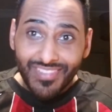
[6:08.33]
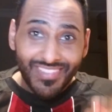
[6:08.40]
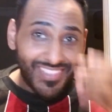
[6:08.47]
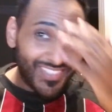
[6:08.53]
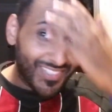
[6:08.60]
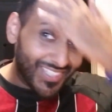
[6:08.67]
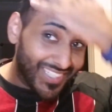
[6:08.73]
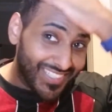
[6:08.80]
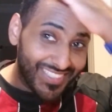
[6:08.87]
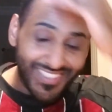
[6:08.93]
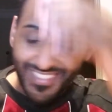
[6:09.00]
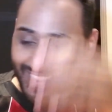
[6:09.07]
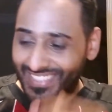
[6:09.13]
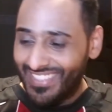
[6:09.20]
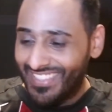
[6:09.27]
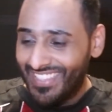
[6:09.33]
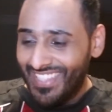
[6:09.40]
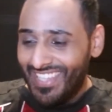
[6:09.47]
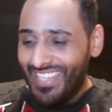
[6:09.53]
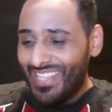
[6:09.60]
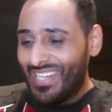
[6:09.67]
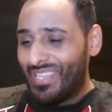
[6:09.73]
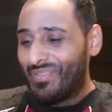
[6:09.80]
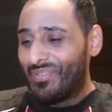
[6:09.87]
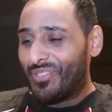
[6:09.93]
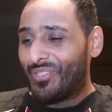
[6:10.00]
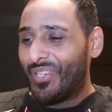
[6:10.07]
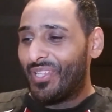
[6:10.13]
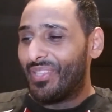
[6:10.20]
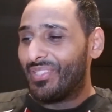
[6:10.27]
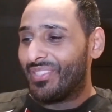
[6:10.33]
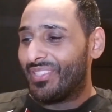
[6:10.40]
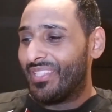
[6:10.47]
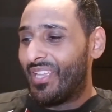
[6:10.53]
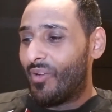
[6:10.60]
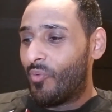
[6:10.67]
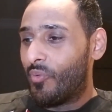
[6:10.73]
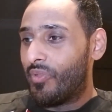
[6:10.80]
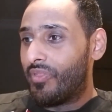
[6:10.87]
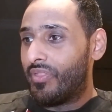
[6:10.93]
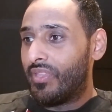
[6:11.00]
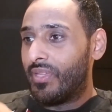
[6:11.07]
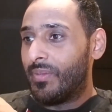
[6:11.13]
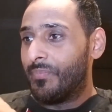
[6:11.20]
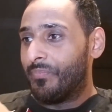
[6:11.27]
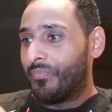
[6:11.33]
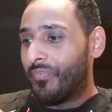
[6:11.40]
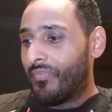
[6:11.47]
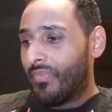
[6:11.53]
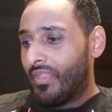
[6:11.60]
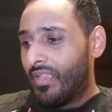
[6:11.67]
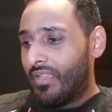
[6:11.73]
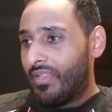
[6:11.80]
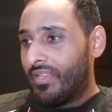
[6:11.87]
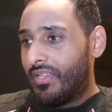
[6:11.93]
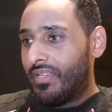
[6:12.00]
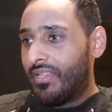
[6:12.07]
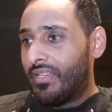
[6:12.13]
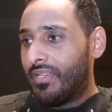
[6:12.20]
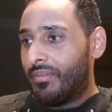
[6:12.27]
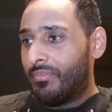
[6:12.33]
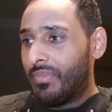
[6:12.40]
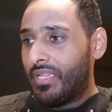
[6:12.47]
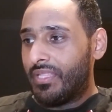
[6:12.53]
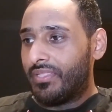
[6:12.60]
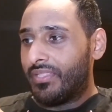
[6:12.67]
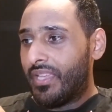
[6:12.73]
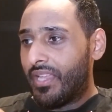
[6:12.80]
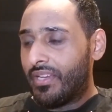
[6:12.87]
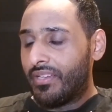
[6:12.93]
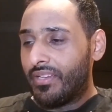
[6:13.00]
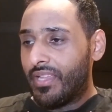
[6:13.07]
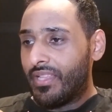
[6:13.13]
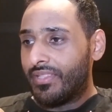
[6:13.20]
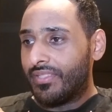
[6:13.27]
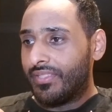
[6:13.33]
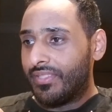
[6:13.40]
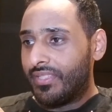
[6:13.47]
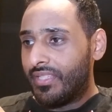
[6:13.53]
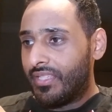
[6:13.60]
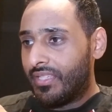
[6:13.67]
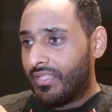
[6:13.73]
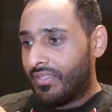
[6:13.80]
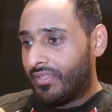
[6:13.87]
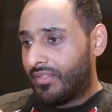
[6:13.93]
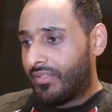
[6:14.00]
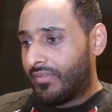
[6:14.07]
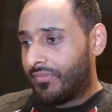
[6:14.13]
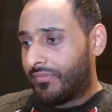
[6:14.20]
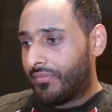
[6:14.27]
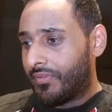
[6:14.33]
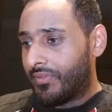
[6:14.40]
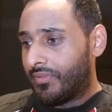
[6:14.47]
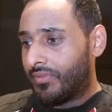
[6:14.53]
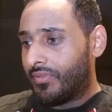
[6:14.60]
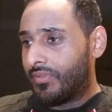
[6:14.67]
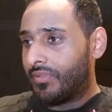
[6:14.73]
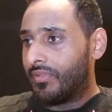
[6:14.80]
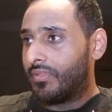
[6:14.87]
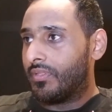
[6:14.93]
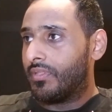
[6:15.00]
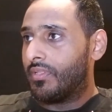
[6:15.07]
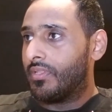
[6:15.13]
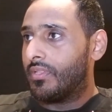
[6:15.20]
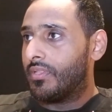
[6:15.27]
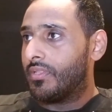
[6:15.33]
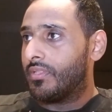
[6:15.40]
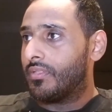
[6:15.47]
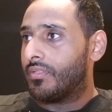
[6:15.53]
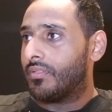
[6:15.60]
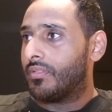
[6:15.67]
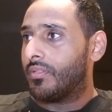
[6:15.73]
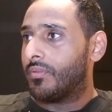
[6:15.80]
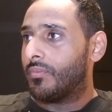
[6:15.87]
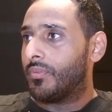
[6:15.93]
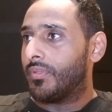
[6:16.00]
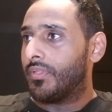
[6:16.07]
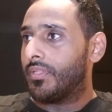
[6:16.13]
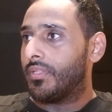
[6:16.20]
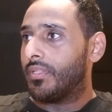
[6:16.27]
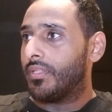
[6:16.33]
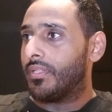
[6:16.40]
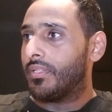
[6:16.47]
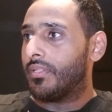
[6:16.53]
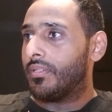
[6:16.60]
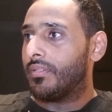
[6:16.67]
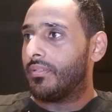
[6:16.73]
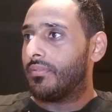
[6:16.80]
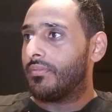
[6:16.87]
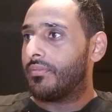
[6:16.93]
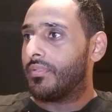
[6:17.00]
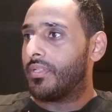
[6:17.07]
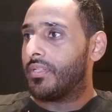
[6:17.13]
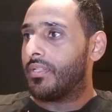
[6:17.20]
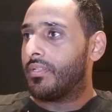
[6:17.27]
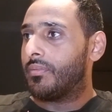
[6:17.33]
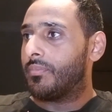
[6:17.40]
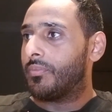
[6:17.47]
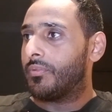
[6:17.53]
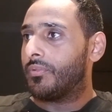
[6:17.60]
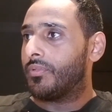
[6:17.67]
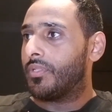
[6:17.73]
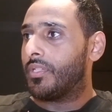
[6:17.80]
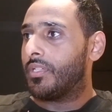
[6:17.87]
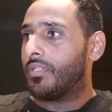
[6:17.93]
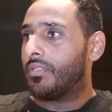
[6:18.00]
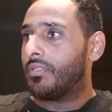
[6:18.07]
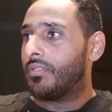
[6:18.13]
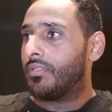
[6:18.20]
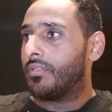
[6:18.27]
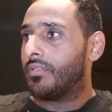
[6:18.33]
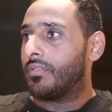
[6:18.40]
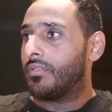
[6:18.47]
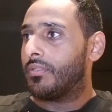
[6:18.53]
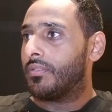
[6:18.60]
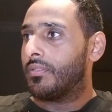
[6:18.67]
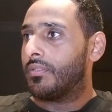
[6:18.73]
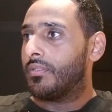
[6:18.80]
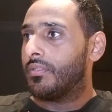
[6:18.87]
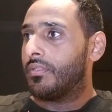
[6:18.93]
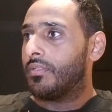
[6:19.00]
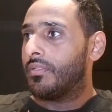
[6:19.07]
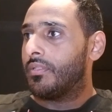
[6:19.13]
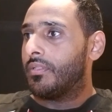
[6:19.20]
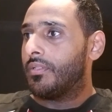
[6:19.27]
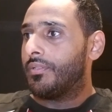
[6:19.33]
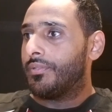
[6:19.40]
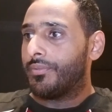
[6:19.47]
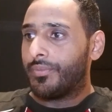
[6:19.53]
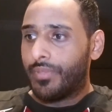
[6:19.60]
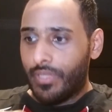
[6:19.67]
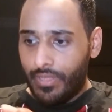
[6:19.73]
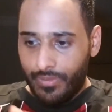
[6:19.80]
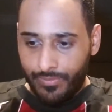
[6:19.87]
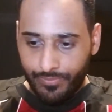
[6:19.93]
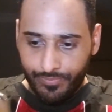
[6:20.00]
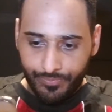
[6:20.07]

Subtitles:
All right, let me try this now with the Mate 10 and see the difference. So we have right here portrait. Okay,